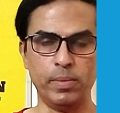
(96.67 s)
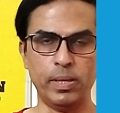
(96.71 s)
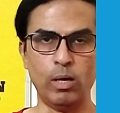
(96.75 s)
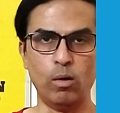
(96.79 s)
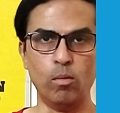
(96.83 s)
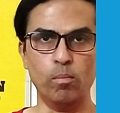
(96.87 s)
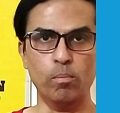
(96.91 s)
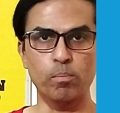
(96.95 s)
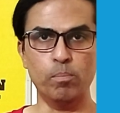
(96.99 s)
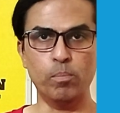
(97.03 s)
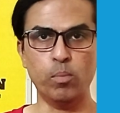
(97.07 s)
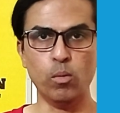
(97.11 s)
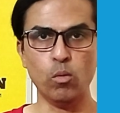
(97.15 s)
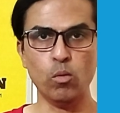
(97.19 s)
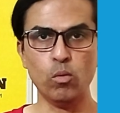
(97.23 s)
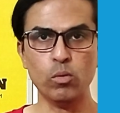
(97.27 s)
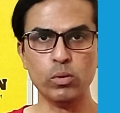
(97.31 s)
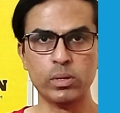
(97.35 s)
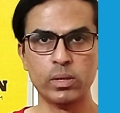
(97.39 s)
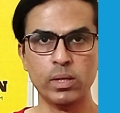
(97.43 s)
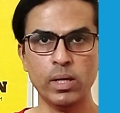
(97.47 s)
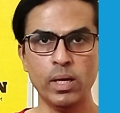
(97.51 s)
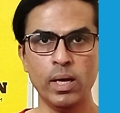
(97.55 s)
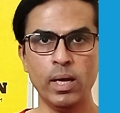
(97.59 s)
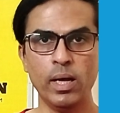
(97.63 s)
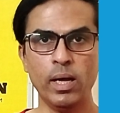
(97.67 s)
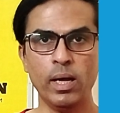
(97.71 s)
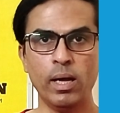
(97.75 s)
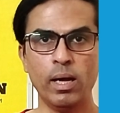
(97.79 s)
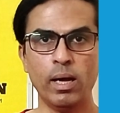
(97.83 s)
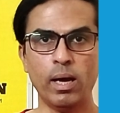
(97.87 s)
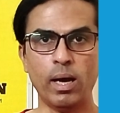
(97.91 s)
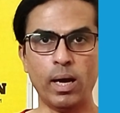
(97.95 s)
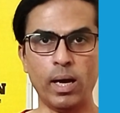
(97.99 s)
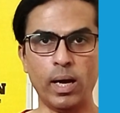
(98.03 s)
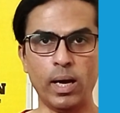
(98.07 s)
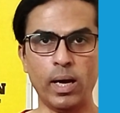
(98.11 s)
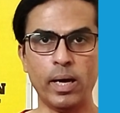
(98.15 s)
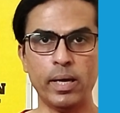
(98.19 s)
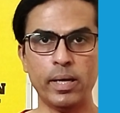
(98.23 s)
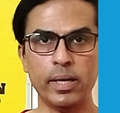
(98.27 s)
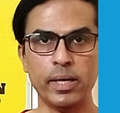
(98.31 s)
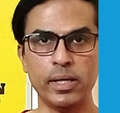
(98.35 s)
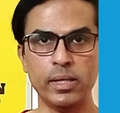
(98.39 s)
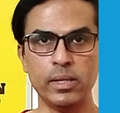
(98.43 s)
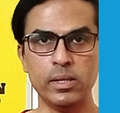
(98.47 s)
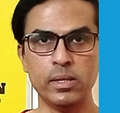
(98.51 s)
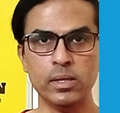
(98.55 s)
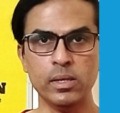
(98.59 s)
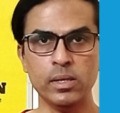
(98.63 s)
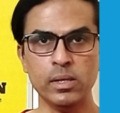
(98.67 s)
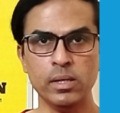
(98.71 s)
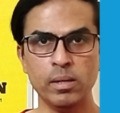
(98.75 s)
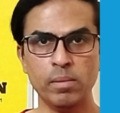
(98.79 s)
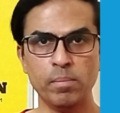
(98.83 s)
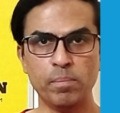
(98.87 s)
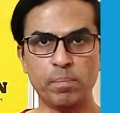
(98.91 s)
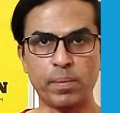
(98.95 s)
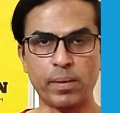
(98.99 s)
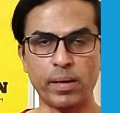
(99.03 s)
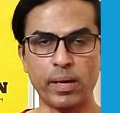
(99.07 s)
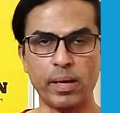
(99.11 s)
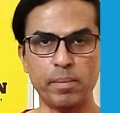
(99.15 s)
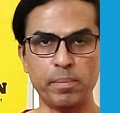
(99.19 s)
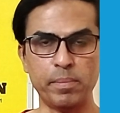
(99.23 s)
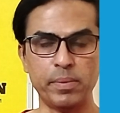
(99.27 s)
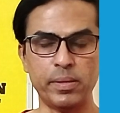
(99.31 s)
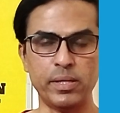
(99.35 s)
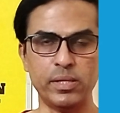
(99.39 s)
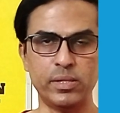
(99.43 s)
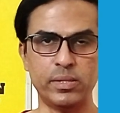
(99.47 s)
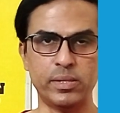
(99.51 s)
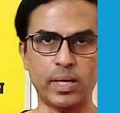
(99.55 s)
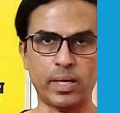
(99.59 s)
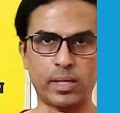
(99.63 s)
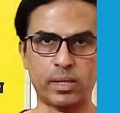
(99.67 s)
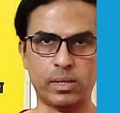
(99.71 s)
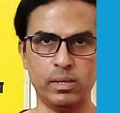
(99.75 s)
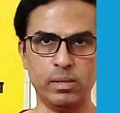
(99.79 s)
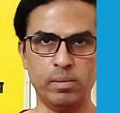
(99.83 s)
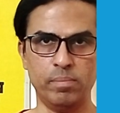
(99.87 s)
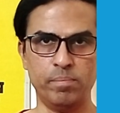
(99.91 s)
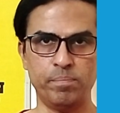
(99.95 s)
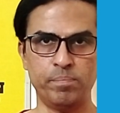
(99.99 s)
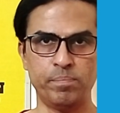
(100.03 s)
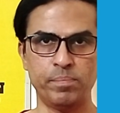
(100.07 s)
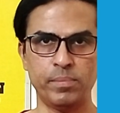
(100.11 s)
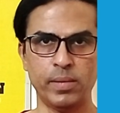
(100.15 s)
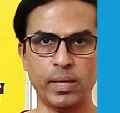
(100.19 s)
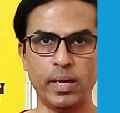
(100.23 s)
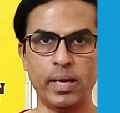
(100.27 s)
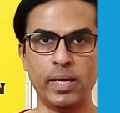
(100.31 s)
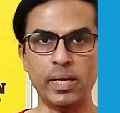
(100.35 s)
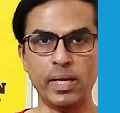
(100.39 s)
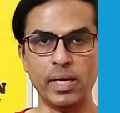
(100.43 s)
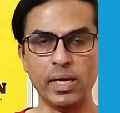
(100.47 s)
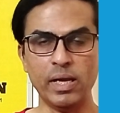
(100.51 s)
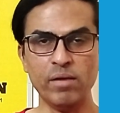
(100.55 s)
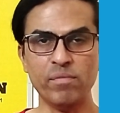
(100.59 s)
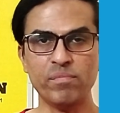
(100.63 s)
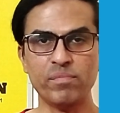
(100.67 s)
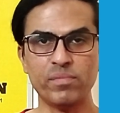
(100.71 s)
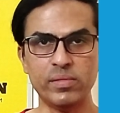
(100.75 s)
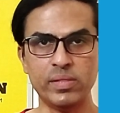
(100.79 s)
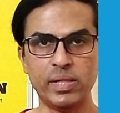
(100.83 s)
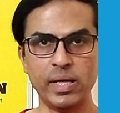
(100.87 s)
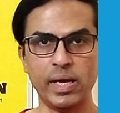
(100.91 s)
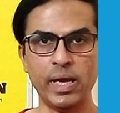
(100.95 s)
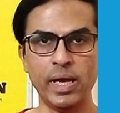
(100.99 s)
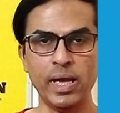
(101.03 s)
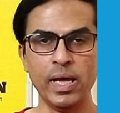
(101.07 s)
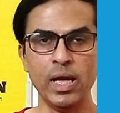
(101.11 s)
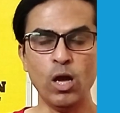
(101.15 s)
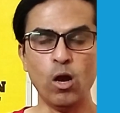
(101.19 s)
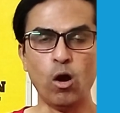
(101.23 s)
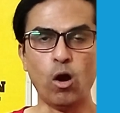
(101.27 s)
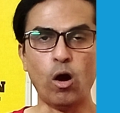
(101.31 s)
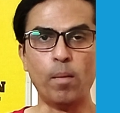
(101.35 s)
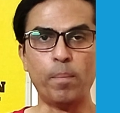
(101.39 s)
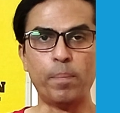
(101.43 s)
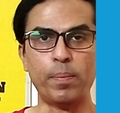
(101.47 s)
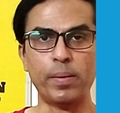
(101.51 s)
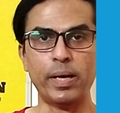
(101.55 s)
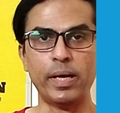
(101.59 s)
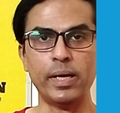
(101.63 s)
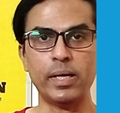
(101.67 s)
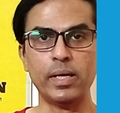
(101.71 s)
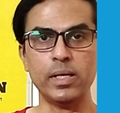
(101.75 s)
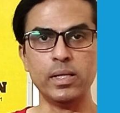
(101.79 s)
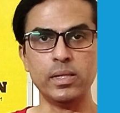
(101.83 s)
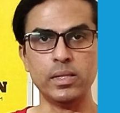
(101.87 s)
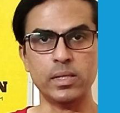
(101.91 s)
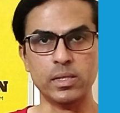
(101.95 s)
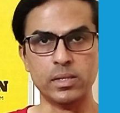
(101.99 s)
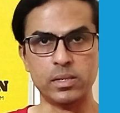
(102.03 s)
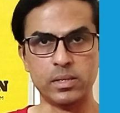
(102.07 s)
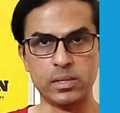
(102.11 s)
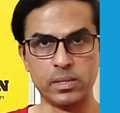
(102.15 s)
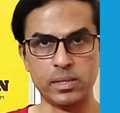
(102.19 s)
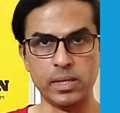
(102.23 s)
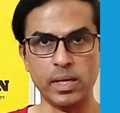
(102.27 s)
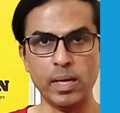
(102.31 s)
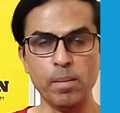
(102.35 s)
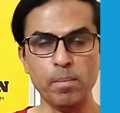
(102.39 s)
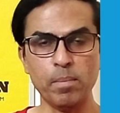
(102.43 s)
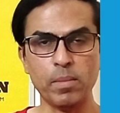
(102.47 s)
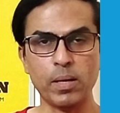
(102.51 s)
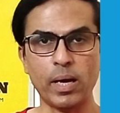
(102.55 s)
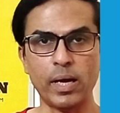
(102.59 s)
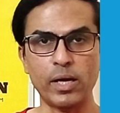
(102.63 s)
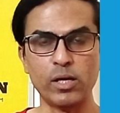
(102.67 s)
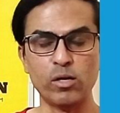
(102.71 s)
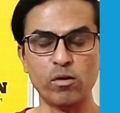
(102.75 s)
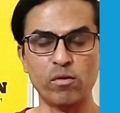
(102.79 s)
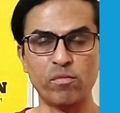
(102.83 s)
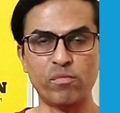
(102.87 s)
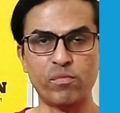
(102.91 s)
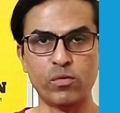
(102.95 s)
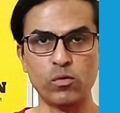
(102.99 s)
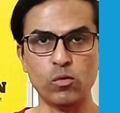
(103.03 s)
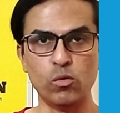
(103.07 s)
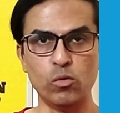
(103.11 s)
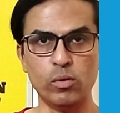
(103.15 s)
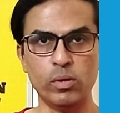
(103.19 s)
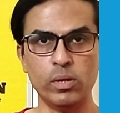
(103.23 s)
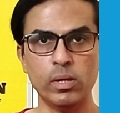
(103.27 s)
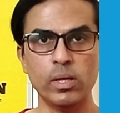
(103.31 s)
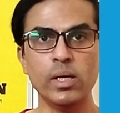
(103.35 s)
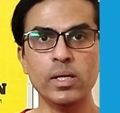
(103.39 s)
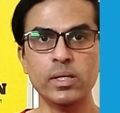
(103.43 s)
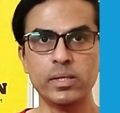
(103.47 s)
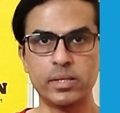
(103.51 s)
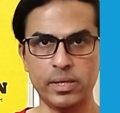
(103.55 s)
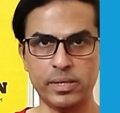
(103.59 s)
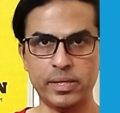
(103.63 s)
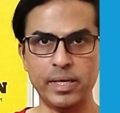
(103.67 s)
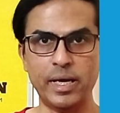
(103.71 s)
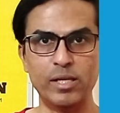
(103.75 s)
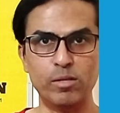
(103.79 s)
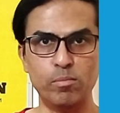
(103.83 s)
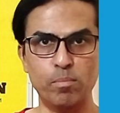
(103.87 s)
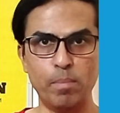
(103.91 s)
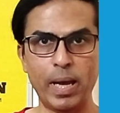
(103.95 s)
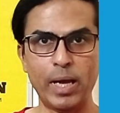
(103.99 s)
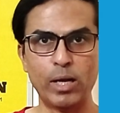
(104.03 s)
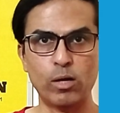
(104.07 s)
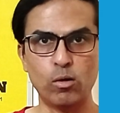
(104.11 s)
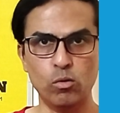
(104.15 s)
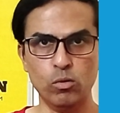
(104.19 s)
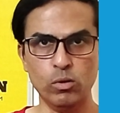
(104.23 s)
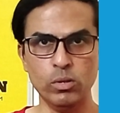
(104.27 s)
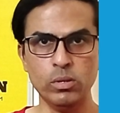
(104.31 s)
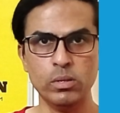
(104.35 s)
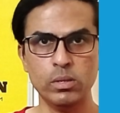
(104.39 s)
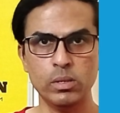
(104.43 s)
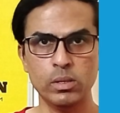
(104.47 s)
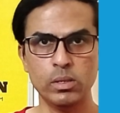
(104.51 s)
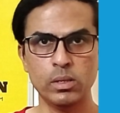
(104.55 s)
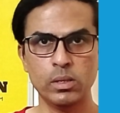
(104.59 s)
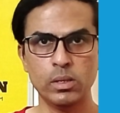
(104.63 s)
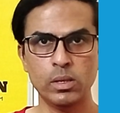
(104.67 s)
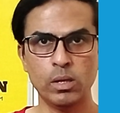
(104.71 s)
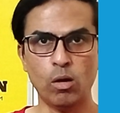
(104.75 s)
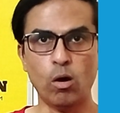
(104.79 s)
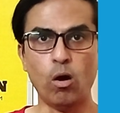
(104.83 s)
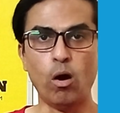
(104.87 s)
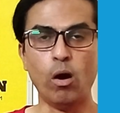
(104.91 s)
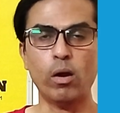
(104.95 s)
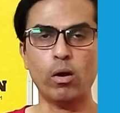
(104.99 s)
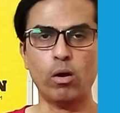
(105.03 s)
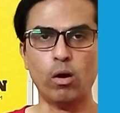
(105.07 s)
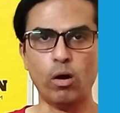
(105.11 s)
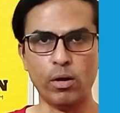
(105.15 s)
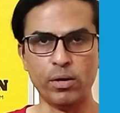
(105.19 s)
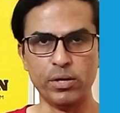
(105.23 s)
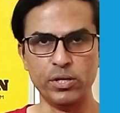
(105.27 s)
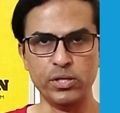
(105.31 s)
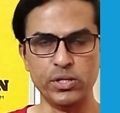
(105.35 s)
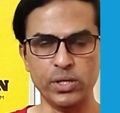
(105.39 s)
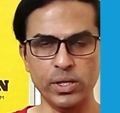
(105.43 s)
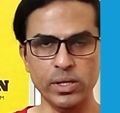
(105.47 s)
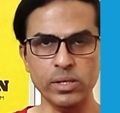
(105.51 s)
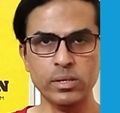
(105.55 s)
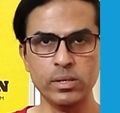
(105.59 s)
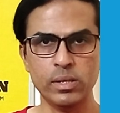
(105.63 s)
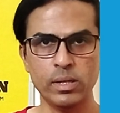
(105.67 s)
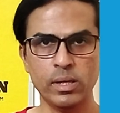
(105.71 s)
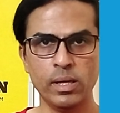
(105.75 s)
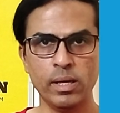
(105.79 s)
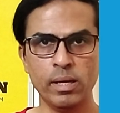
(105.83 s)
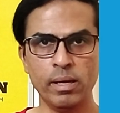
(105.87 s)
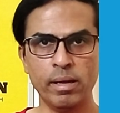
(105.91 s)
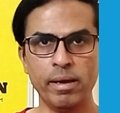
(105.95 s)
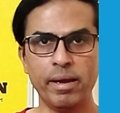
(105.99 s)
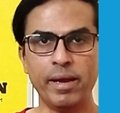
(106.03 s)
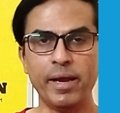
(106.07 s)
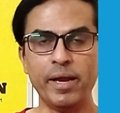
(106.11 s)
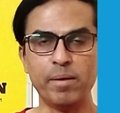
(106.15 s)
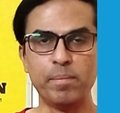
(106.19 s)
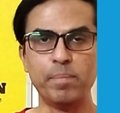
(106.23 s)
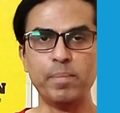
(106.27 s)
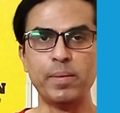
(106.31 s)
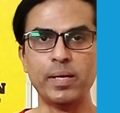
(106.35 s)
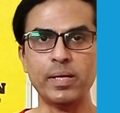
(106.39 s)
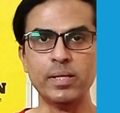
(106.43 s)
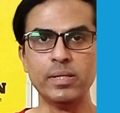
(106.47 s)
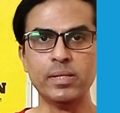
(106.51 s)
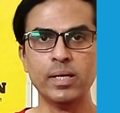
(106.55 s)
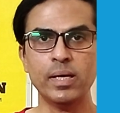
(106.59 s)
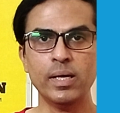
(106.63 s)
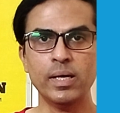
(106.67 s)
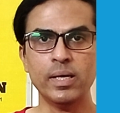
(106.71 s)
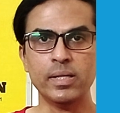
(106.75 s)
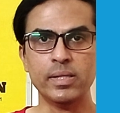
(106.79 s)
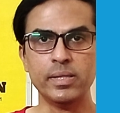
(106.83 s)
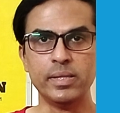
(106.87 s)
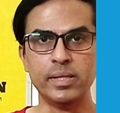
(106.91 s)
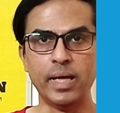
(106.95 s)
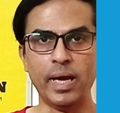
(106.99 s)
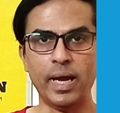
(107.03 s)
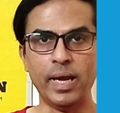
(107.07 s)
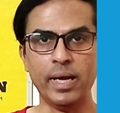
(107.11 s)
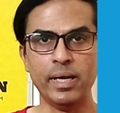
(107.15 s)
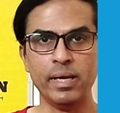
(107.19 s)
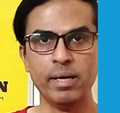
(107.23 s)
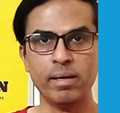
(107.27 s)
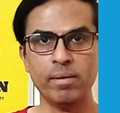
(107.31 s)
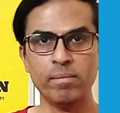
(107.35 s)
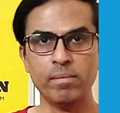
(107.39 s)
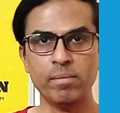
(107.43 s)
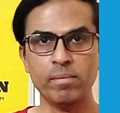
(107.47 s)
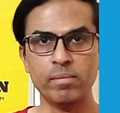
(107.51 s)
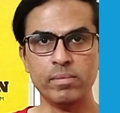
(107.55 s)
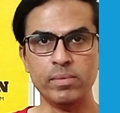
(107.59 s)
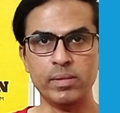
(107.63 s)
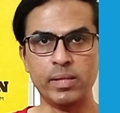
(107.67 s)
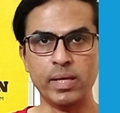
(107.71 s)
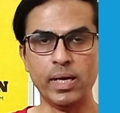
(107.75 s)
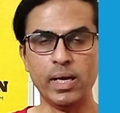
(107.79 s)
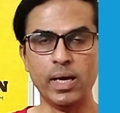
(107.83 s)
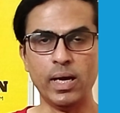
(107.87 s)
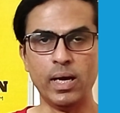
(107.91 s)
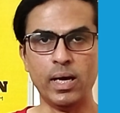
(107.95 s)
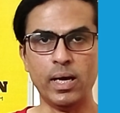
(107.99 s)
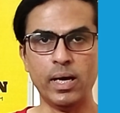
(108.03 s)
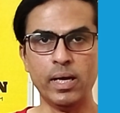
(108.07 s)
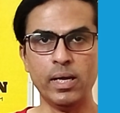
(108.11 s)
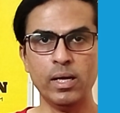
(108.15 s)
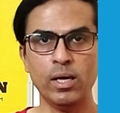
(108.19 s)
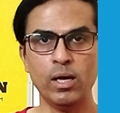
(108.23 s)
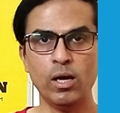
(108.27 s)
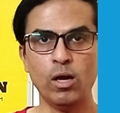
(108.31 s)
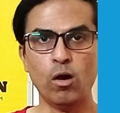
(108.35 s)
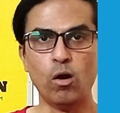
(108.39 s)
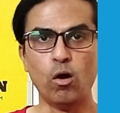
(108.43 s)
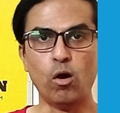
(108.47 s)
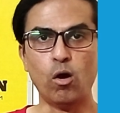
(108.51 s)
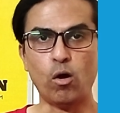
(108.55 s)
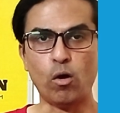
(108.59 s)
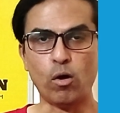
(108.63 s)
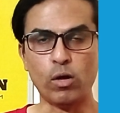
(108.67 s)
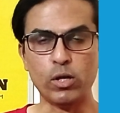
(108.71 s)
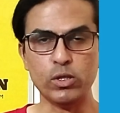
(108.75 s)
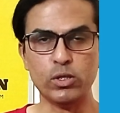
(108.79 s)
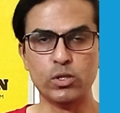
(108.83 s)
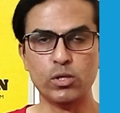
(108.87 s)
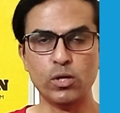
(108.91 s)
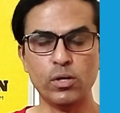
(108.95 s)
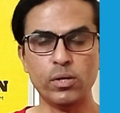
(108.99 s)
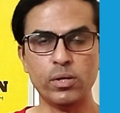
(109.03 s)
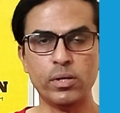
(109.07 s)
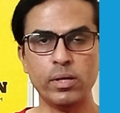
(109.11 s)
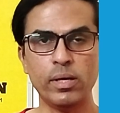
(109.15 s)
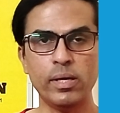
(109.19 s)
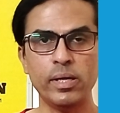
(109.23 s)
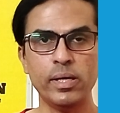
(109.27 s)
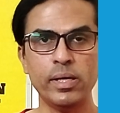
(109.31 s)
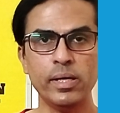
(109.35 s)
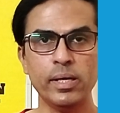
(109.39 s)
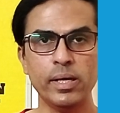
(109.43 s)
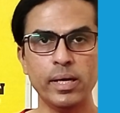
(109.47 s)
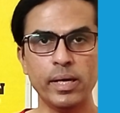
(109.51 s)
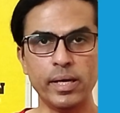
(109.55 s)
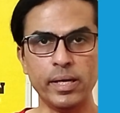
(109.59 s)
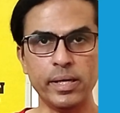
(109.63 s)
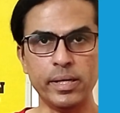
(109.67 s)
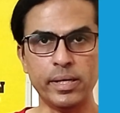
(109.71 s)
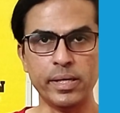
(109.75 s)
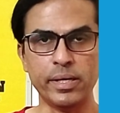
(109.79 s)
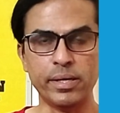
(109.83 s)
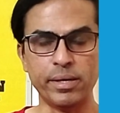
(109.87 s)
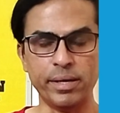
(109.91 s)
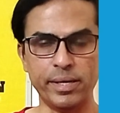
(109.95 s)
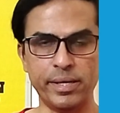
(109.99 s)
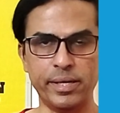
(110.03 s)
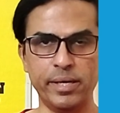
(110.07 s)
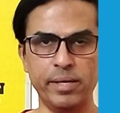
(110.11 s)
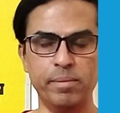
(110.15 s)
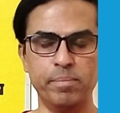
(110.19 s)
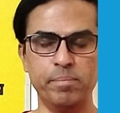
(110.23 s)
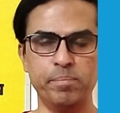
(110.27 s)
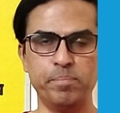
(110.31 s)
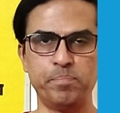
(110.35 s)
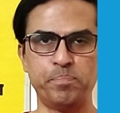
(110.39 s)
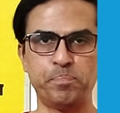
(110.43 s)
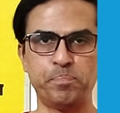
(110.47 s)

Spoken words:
Now both are in the primary sector, and if they operate in the same kind of fruit such as mangoes or oranges, it means that they are horizontally integrated.